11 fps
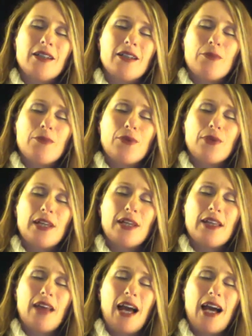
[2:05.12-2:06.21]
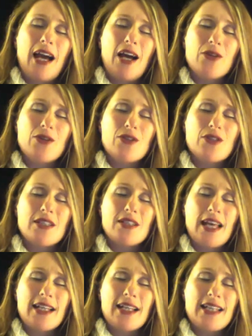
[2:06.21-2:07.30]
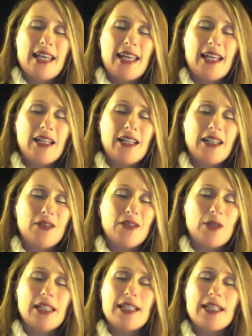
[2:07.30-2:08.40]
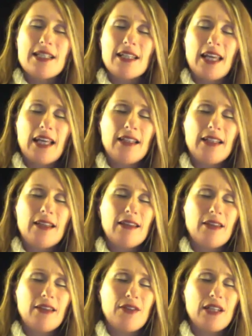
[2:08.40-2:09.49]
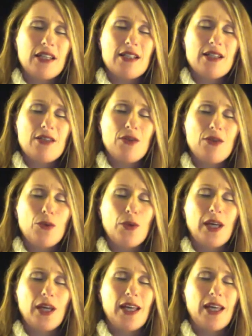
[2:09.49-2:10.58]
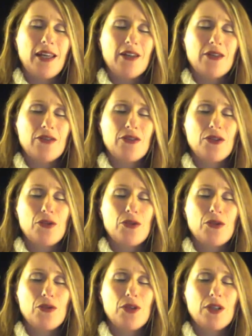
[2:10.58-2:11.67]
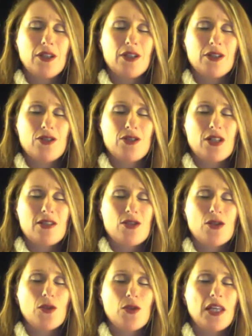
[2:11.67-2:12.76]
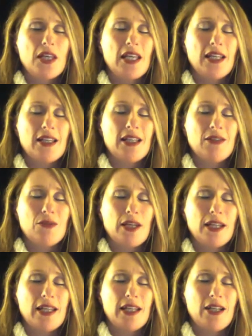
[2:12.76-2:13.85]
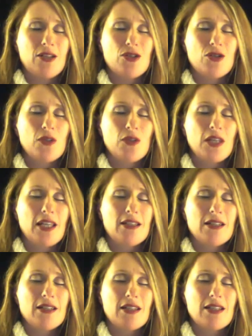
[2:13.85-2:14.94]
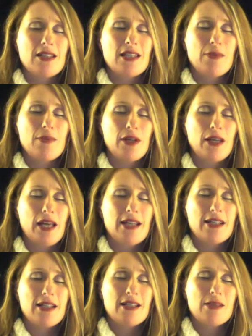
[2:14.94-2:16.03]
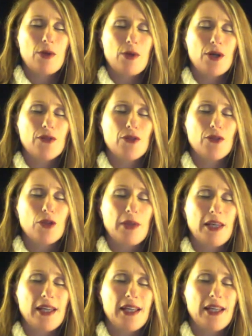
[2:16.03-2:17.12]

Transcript: breathe out, just exhaling and releasing anything that is in the way of you just tuning in right now, tuning into this deeper essence part of your being.